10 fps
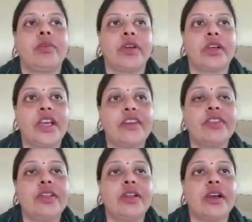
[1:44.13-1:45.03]
give
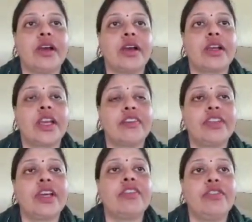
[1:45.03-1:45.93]

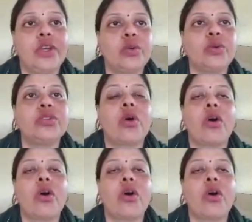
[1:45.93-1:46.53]
their views